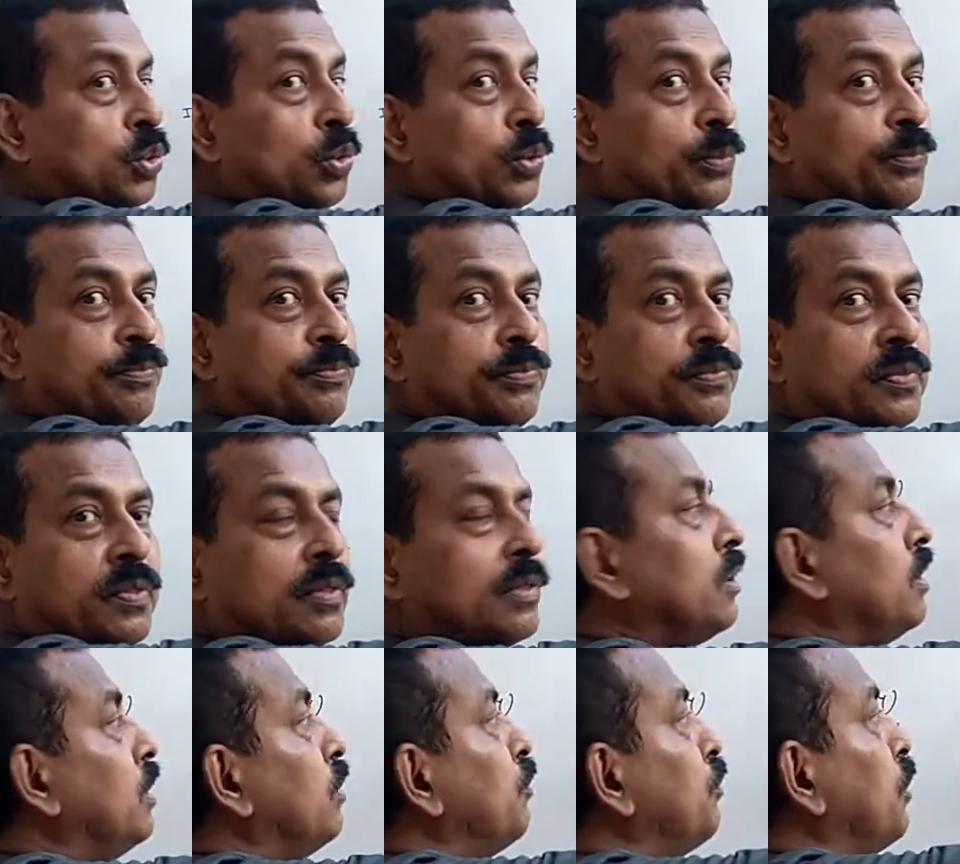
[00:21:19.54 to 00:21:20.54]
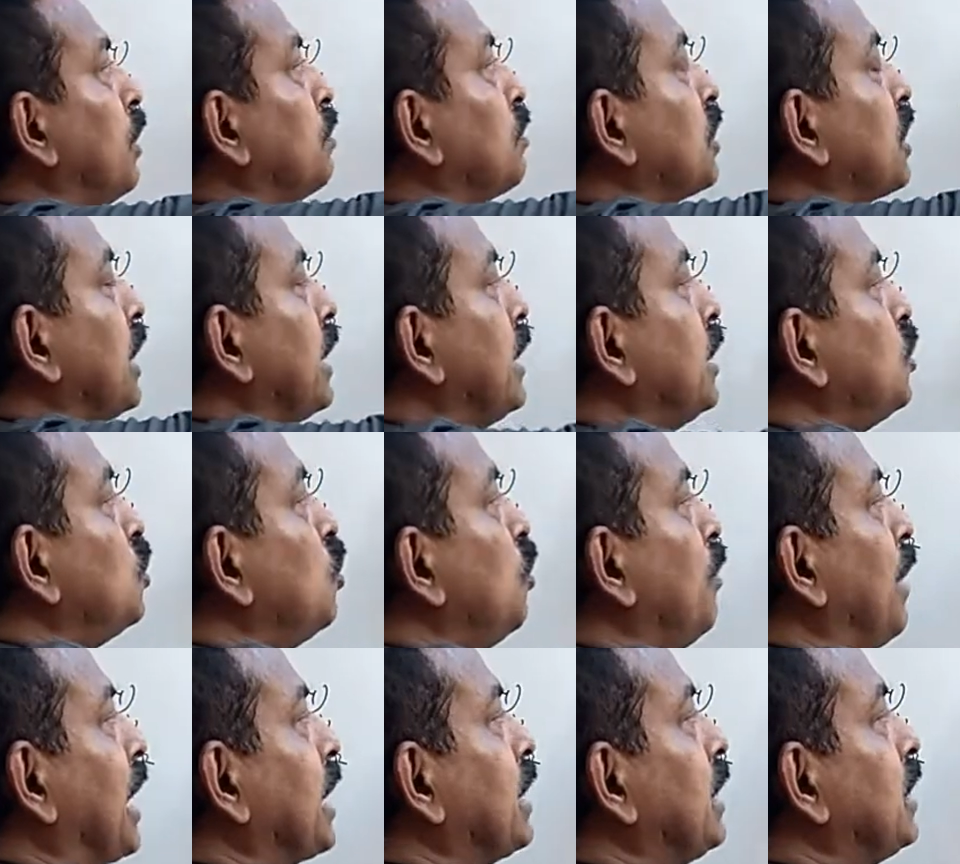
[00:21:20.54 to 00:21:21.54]
from current to magnetic field
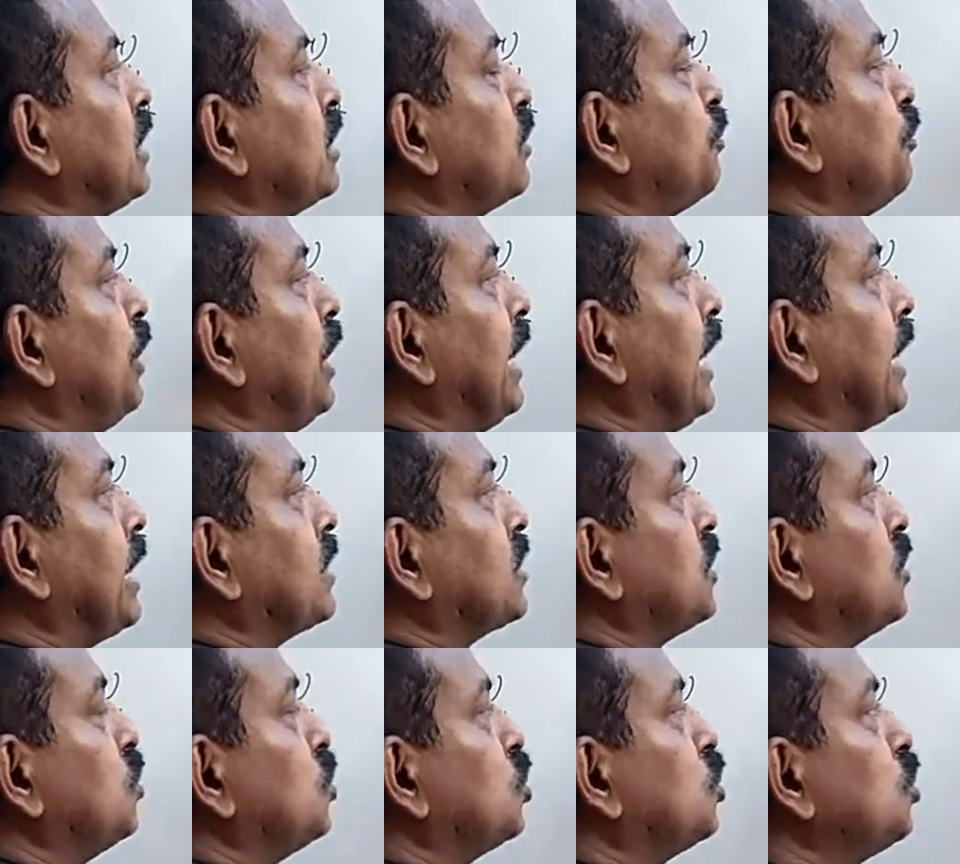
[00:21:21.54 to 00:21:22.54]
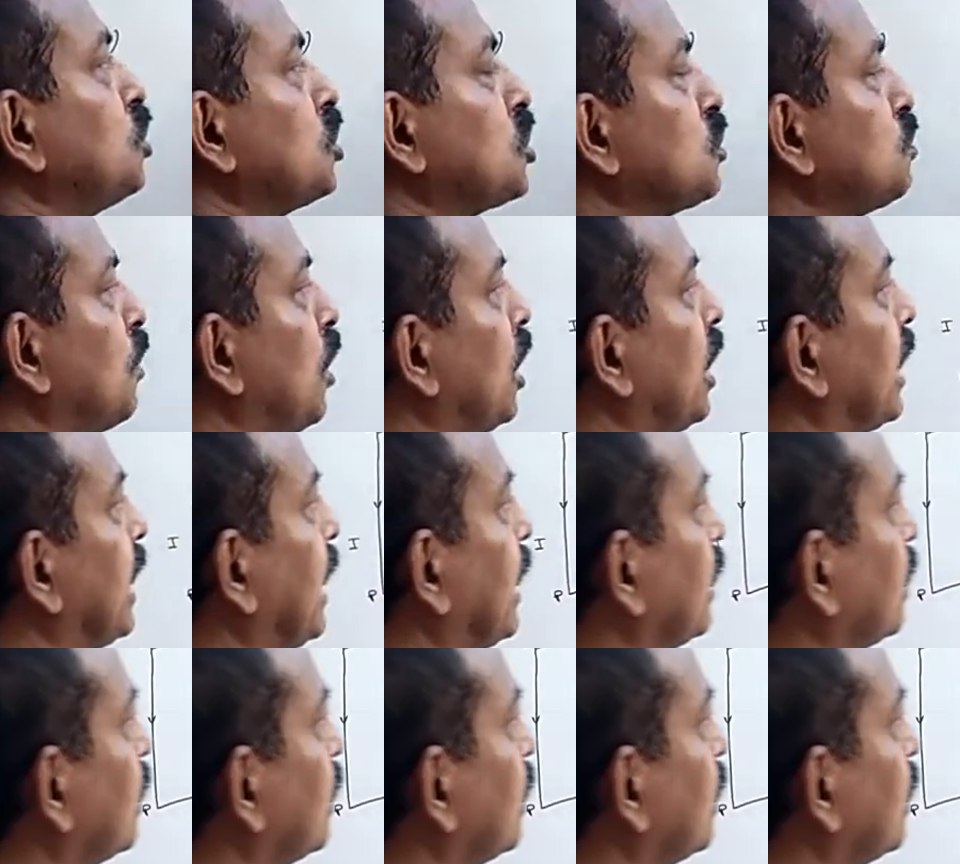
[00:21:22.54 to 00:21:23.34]
direction through a smaller angle, in